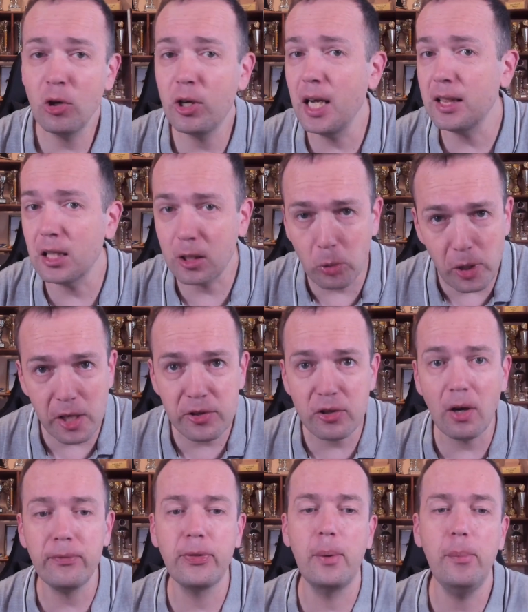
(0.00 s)
You get the
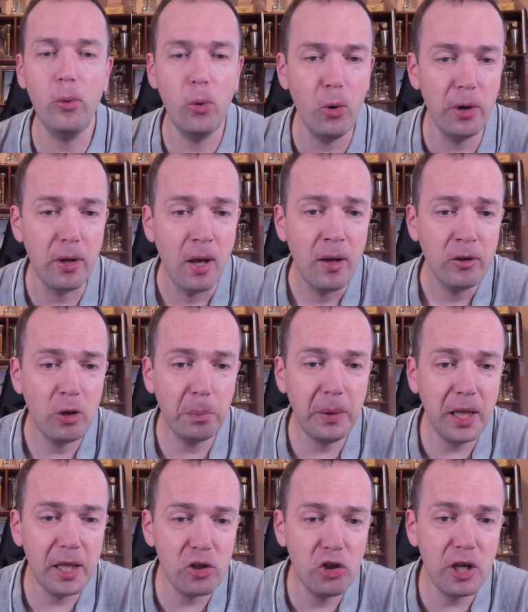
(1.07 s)
queens off the board, you
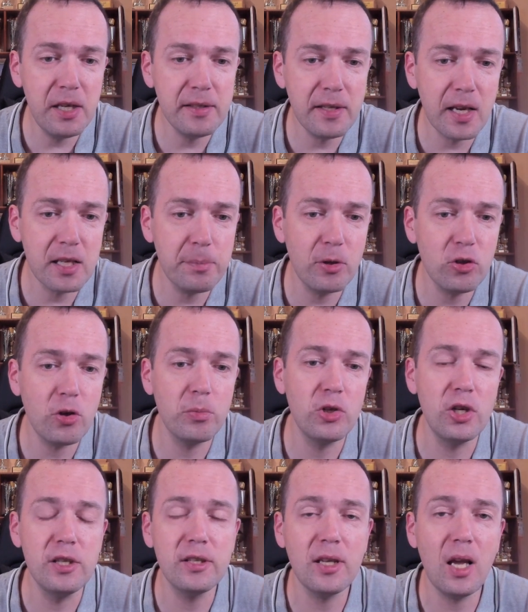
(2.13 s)
play g6, bishop
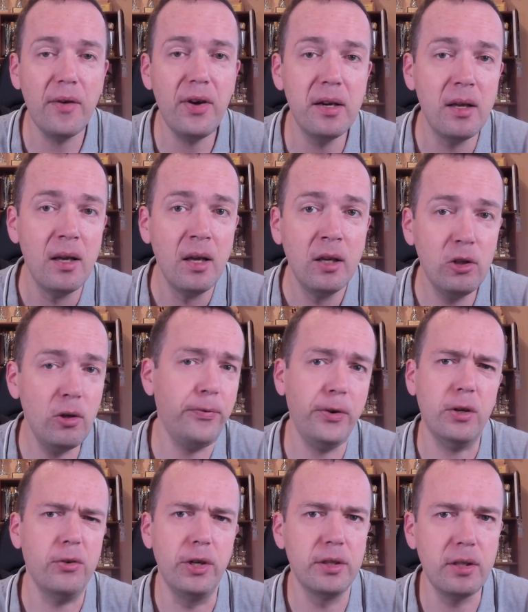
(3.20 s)
g7, you
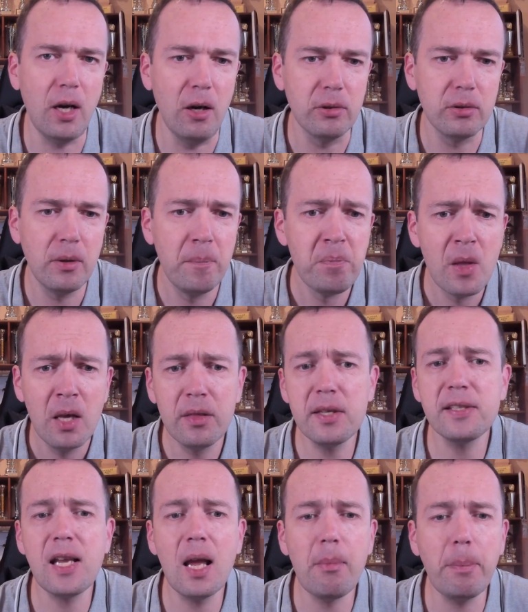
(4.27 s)
figure it out. The
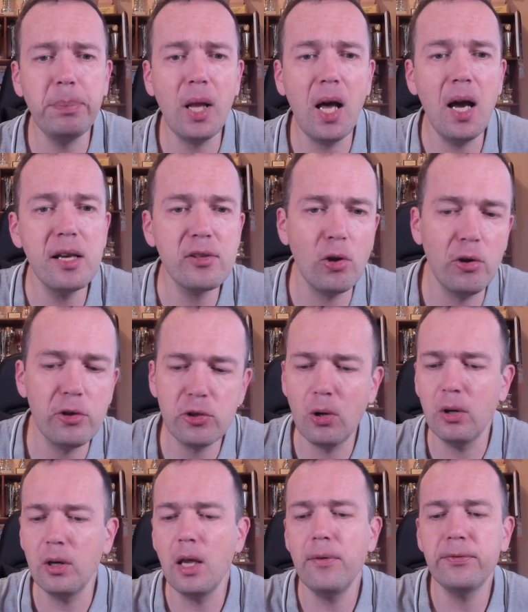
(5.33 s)
same applies
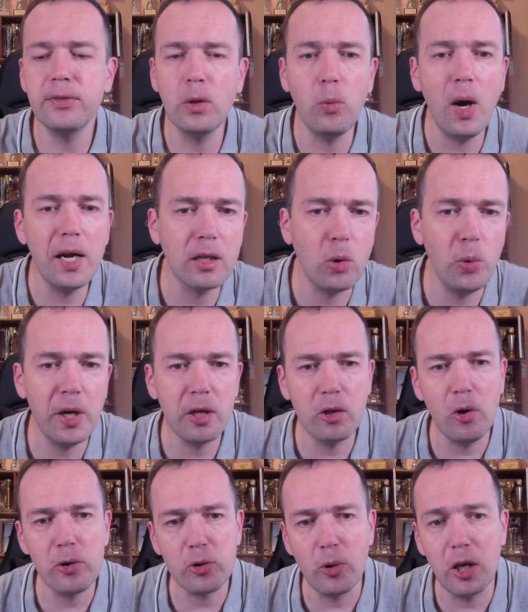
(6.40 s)
also if the white queen
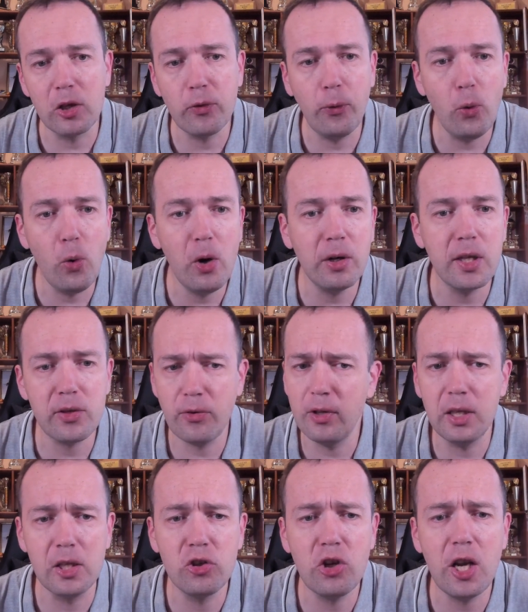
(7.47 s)
goes to h4, doesn't
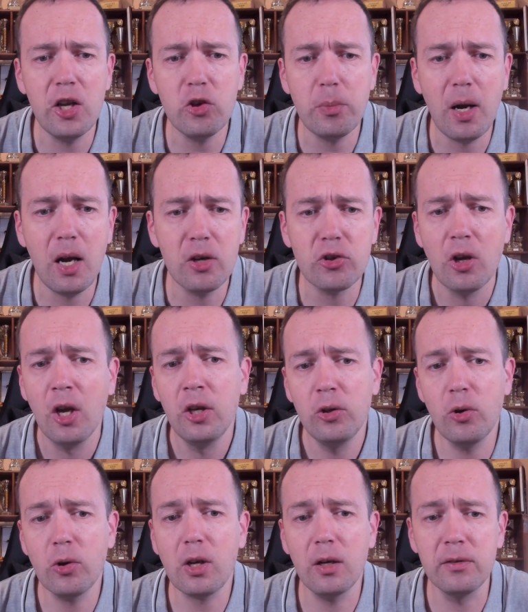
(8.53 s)
really change much.
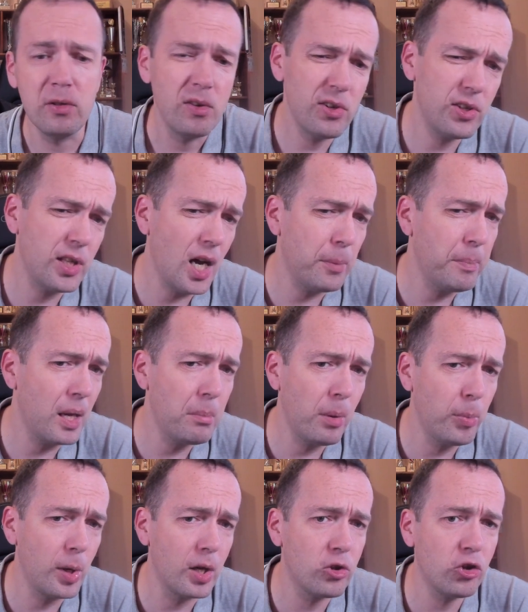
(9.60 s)
You can start maybe
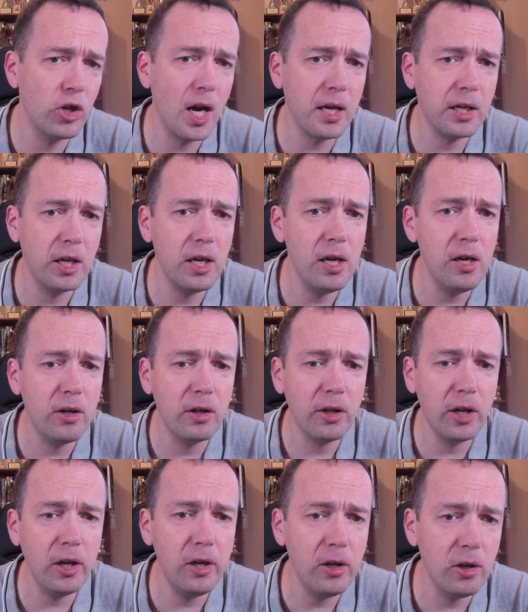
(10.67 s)
with a check
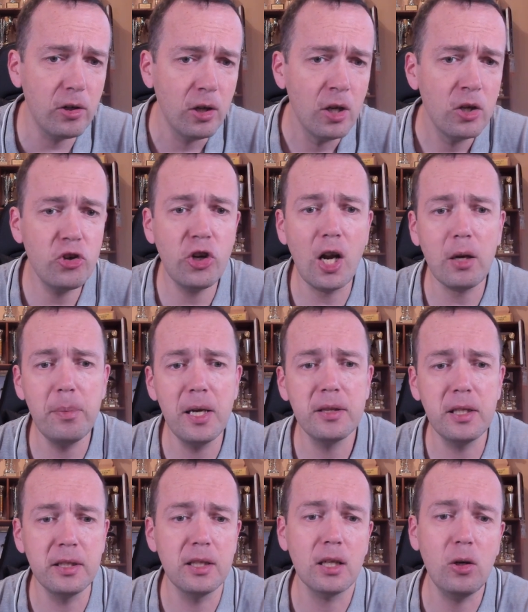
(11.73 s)
here,
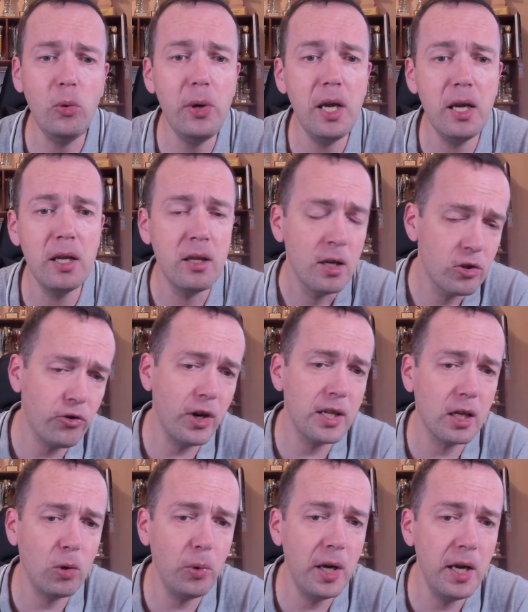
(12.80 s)
checkmating the queen,
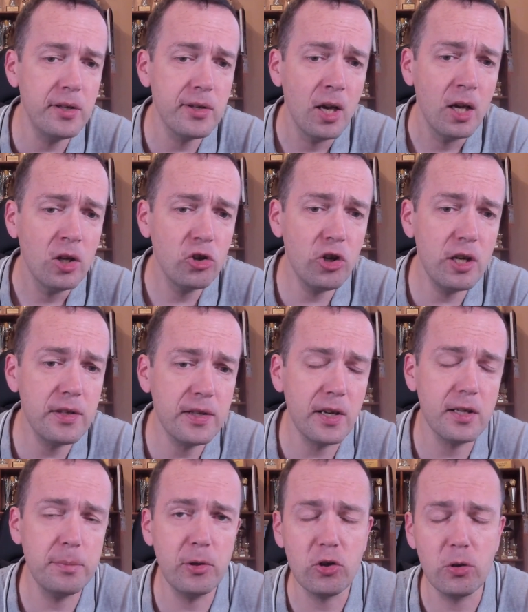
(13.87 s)
trade the queens,
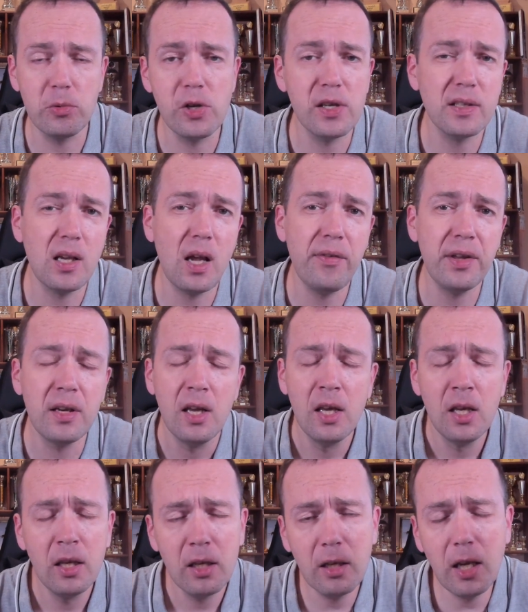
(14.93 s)
g6, bishop g7,
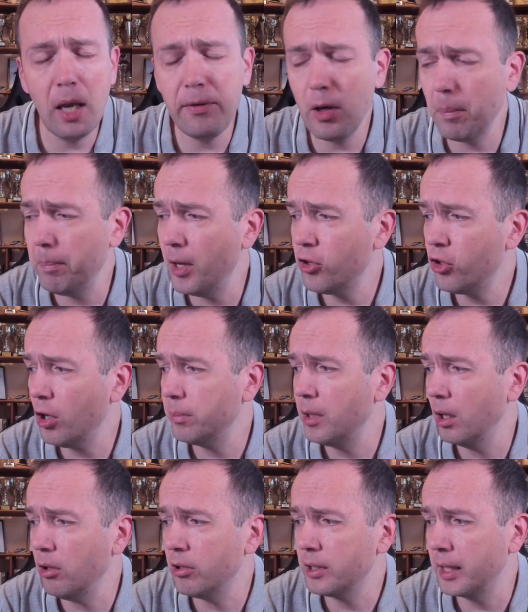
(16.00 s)
give your bishop
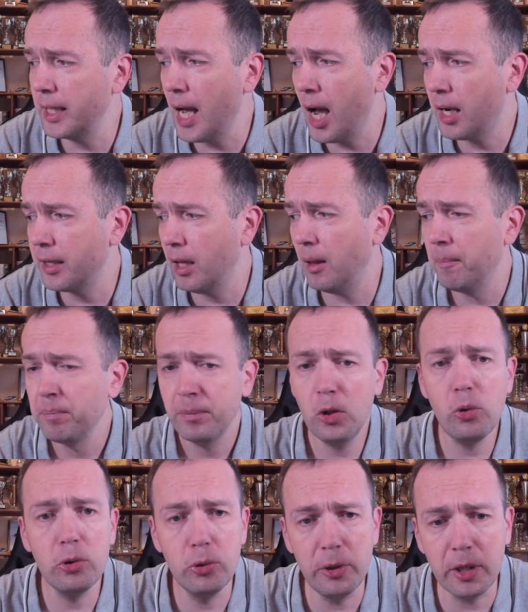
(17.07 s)
along the diagonal,
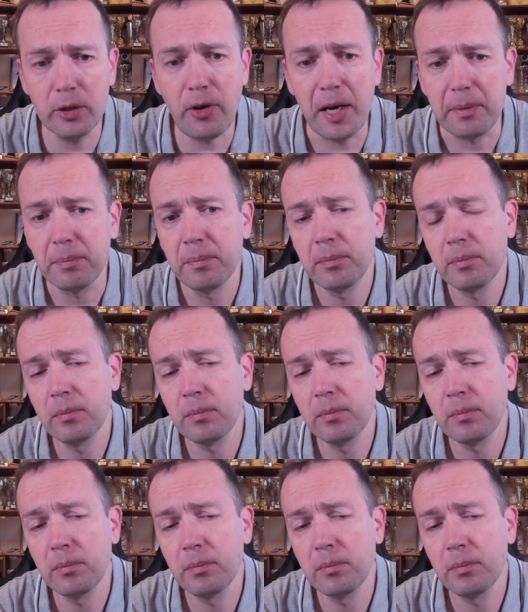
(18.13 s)
you're doing great.